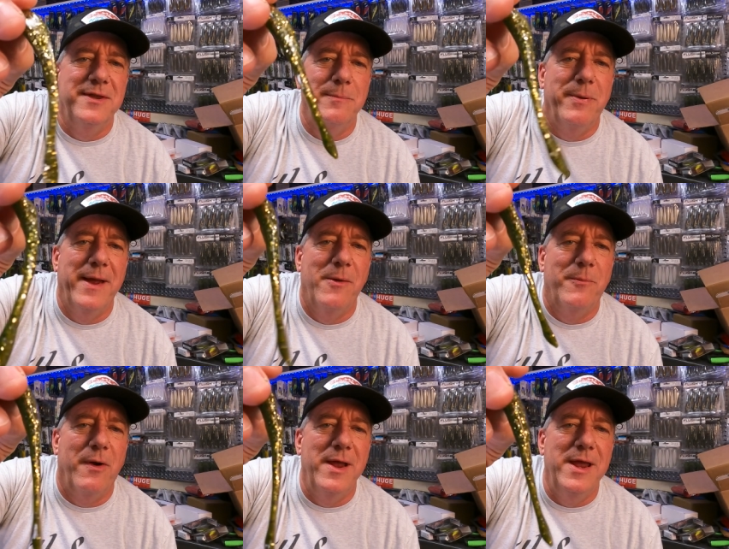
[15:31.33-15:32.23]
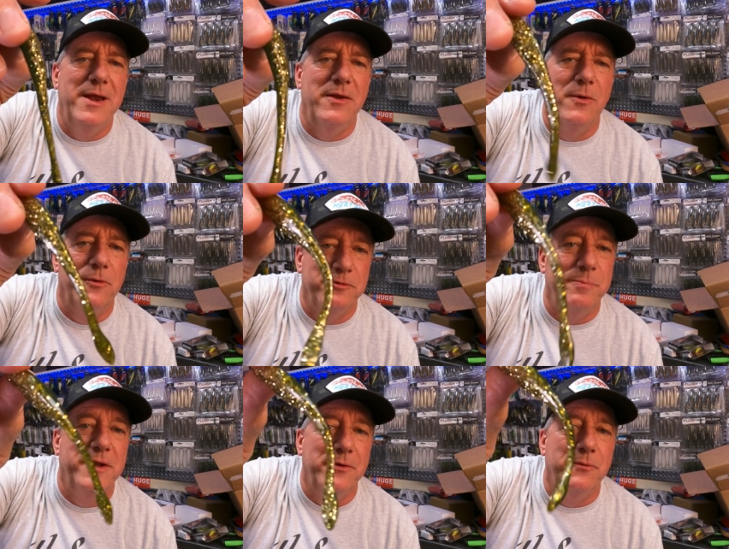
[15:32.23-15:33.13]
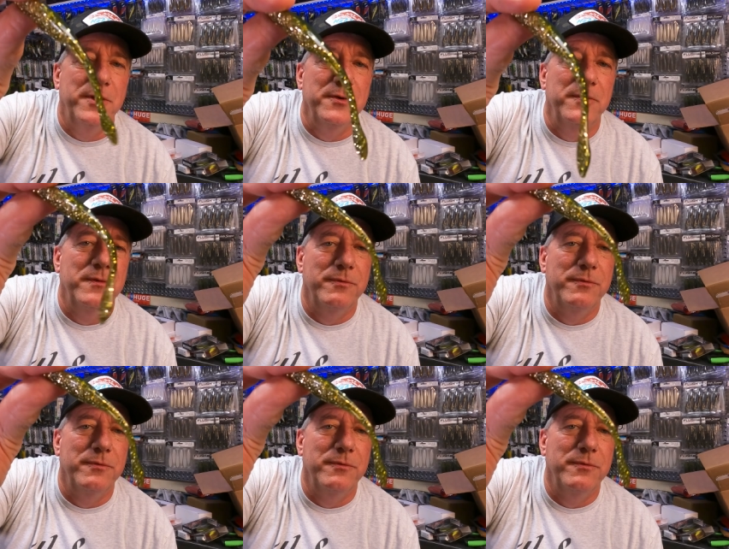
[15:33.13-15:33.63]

10 pound braid on a spinning reel.